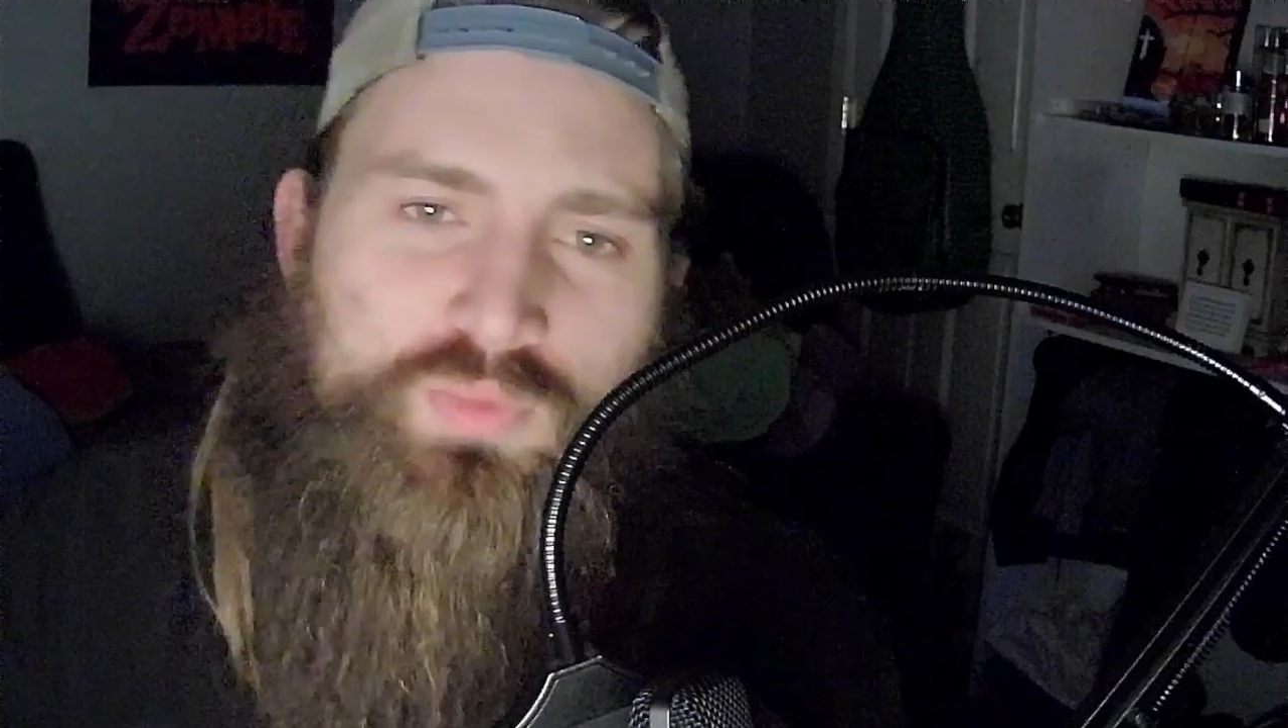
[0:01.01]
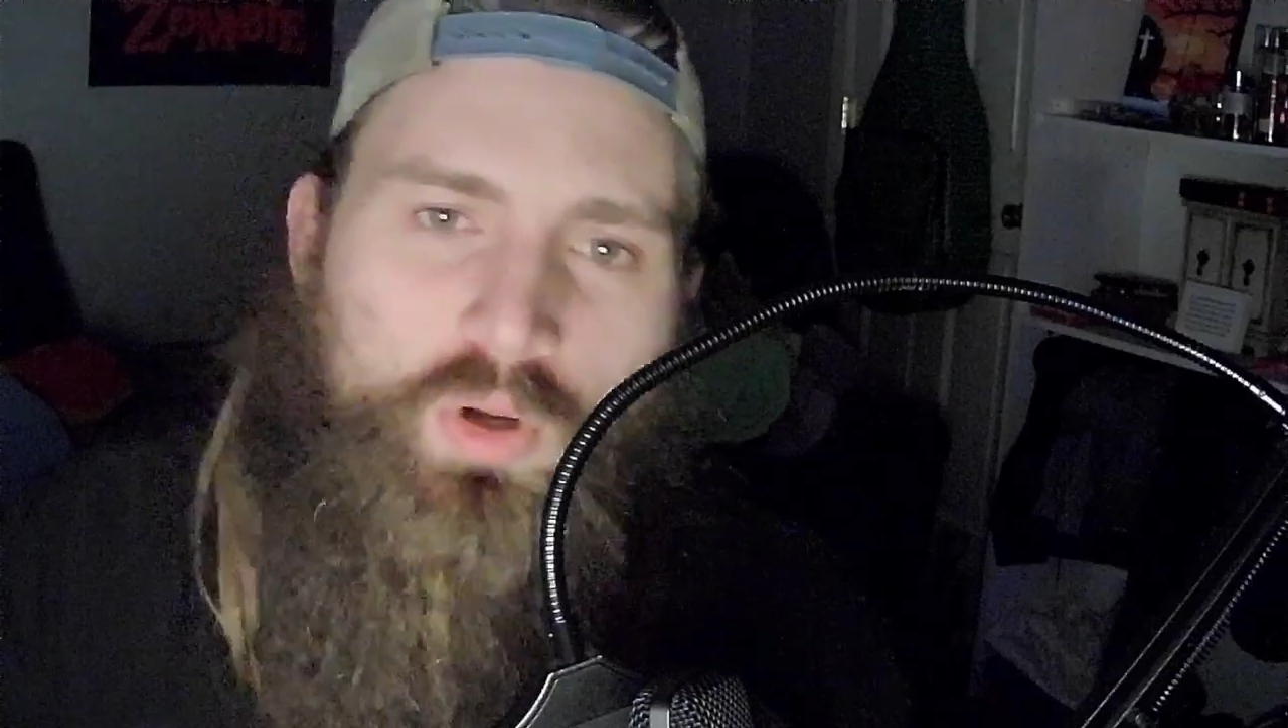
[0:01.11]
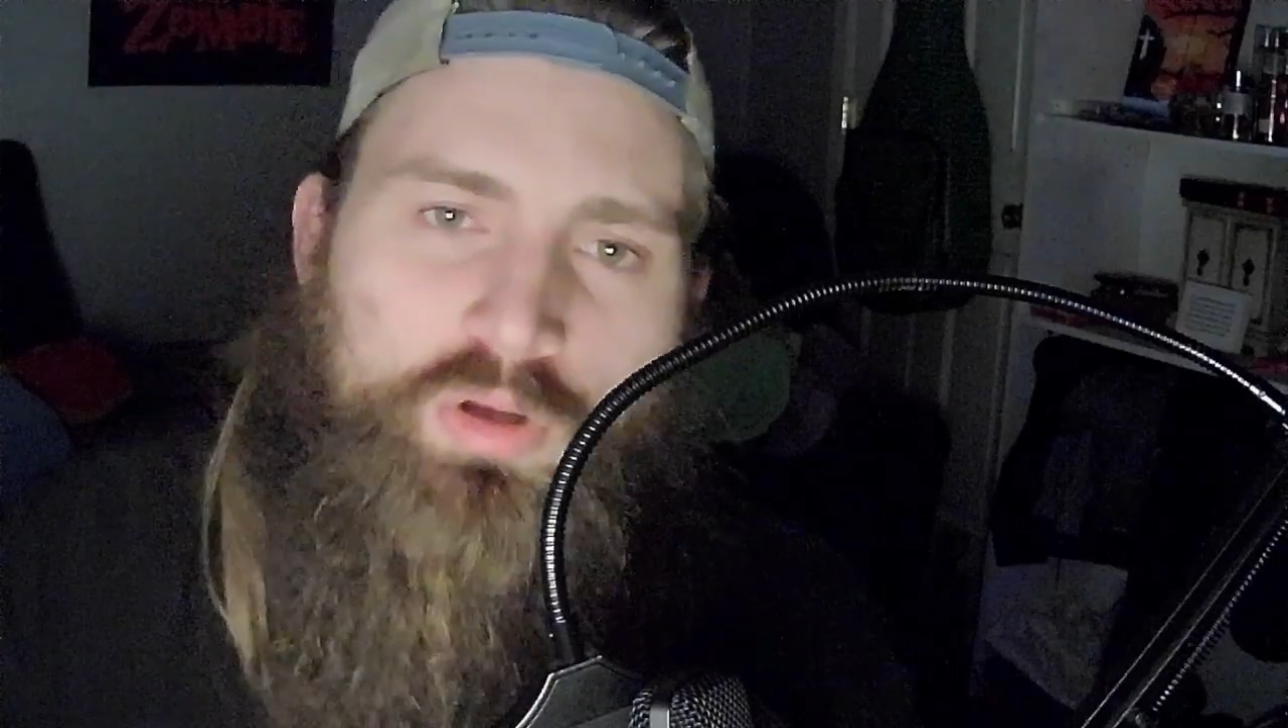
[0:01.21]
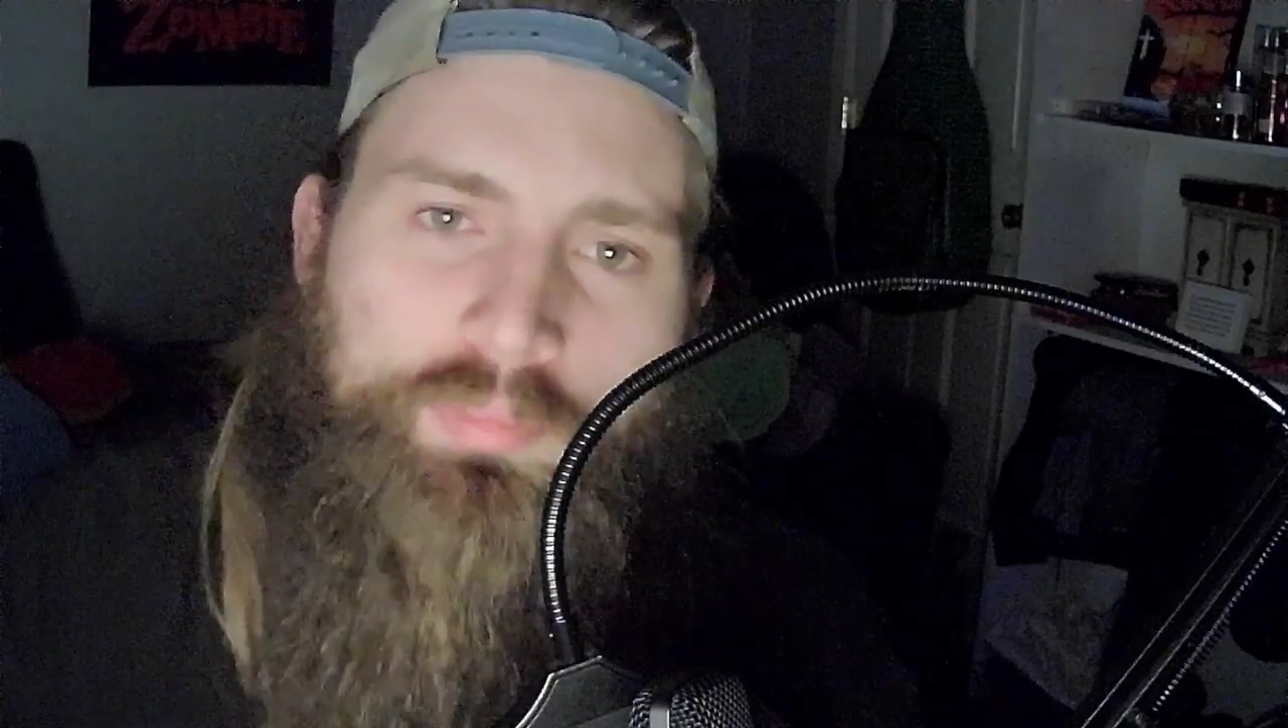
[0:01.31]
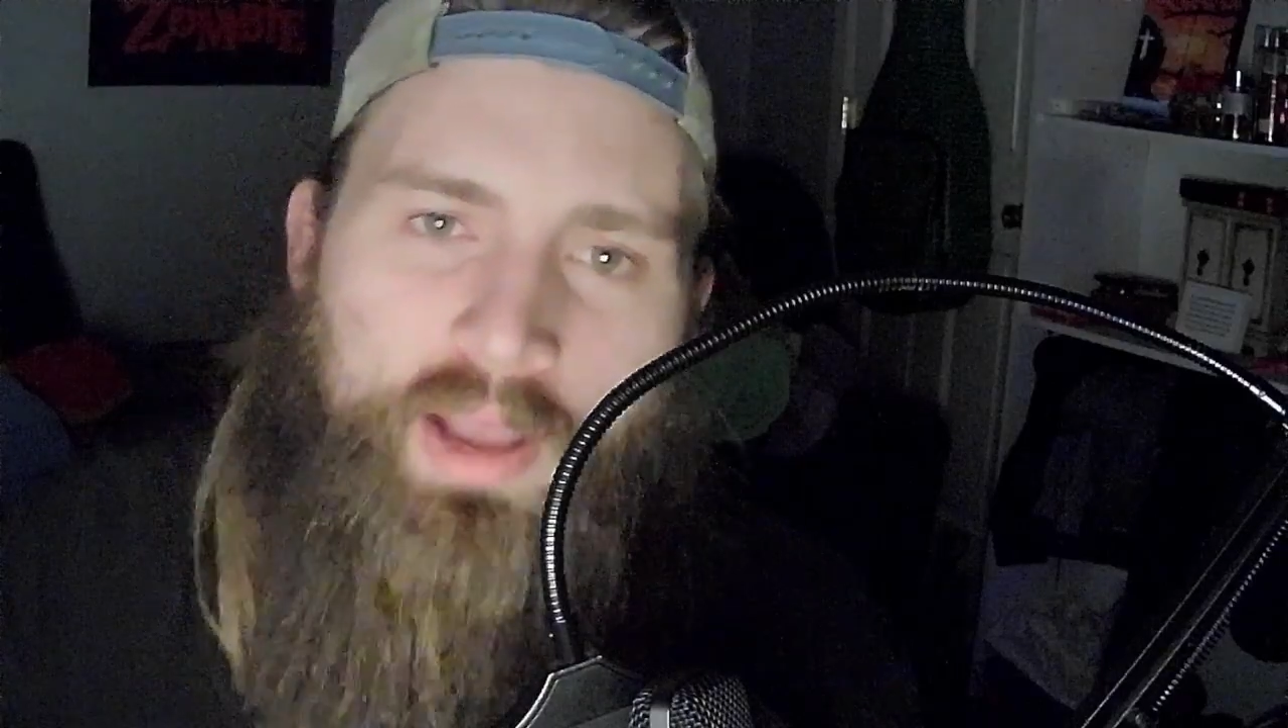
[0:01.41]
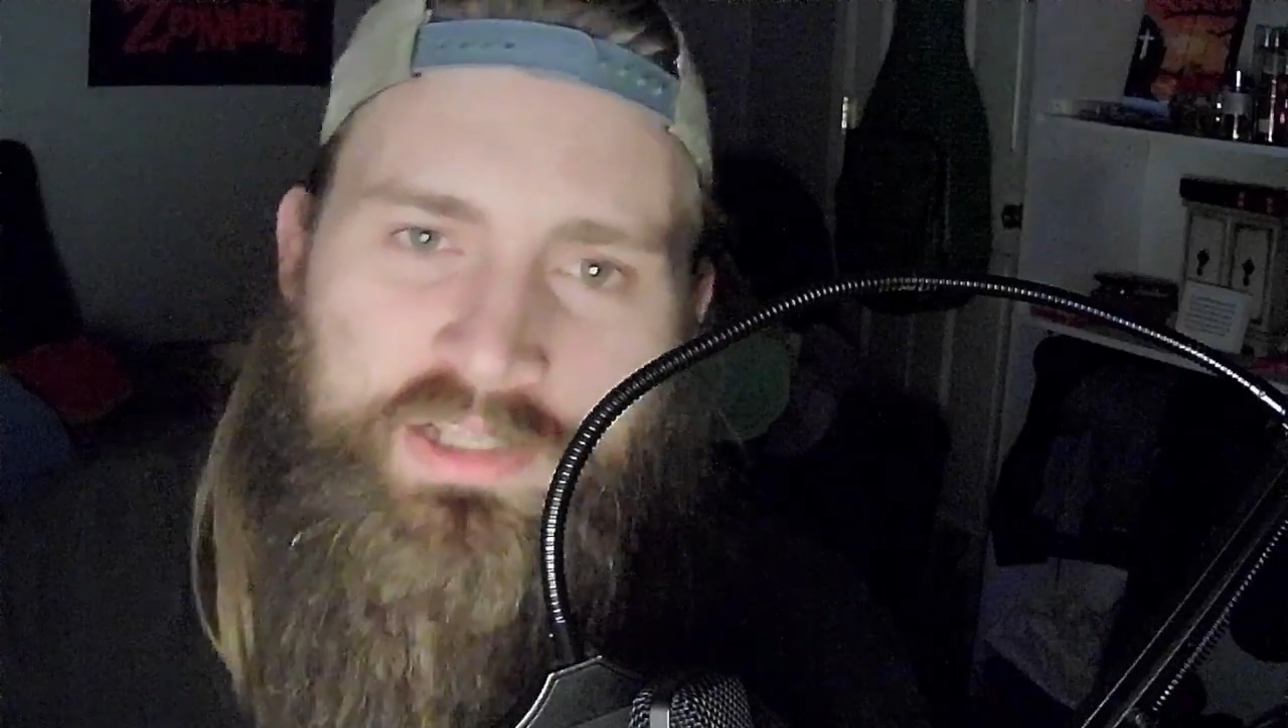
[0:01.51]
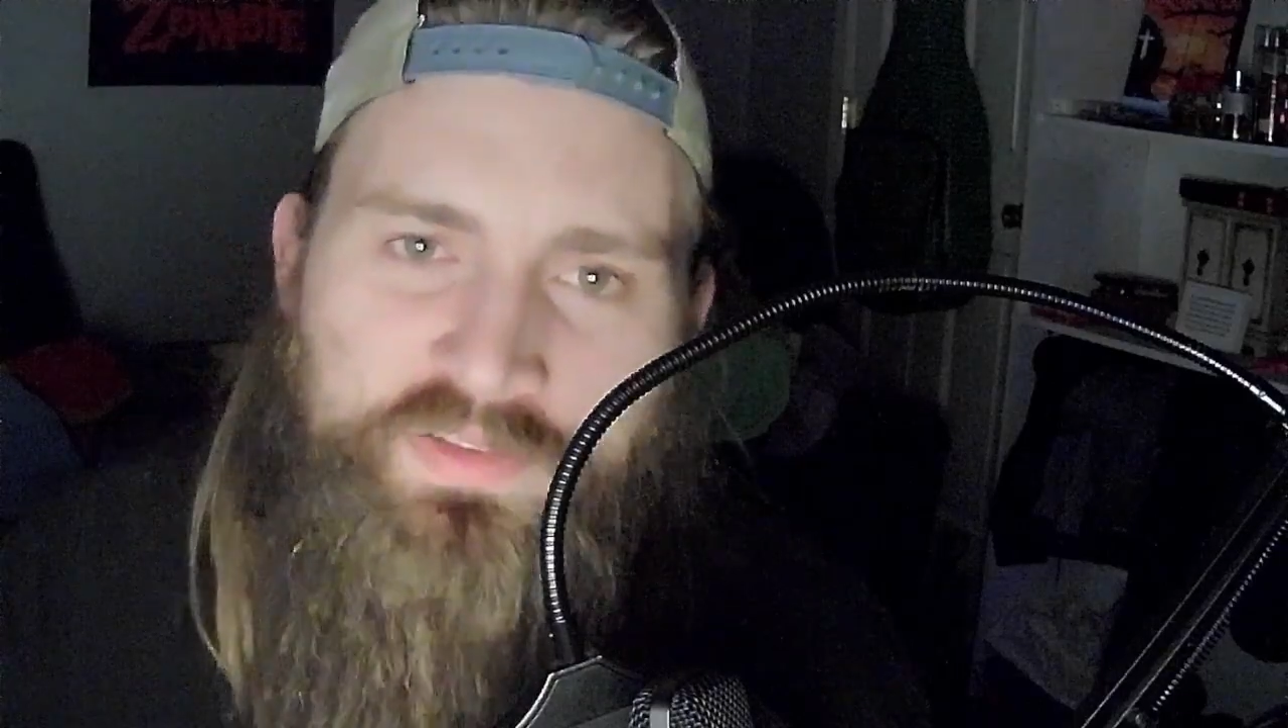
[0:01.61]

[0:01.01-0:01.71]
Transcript: Welcome back